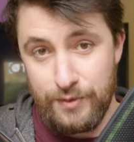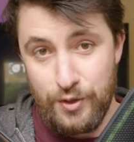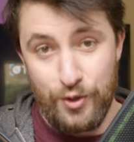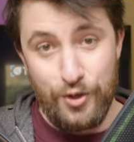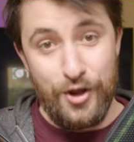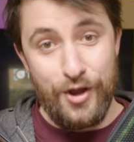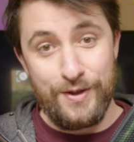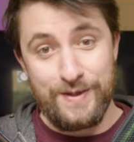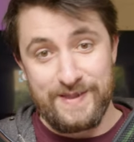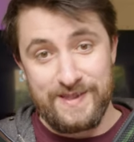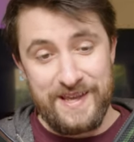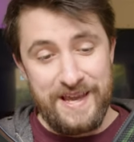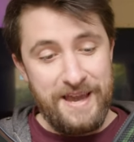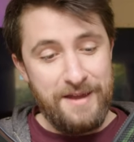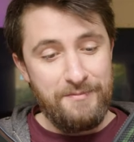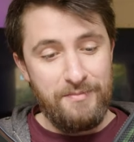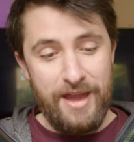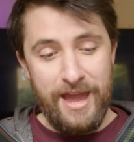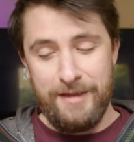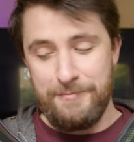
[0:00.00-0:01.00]
knows,
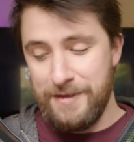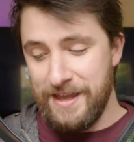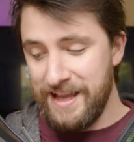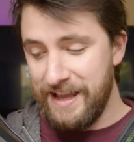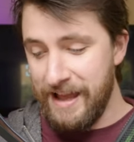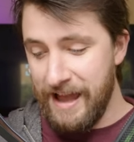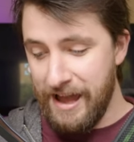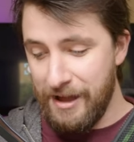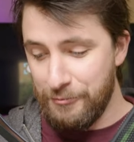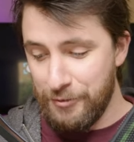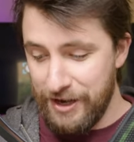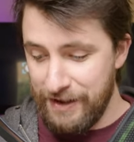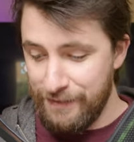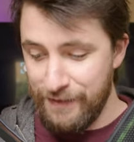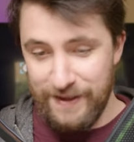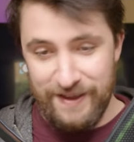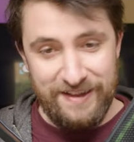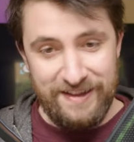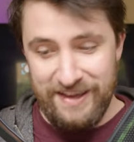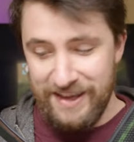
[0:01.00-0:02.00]
maybe uh, whatever
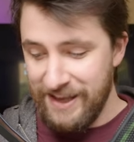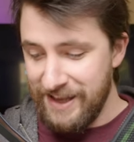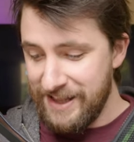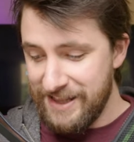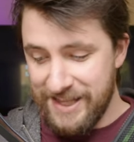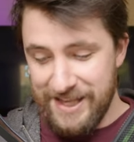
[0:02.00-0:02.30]
this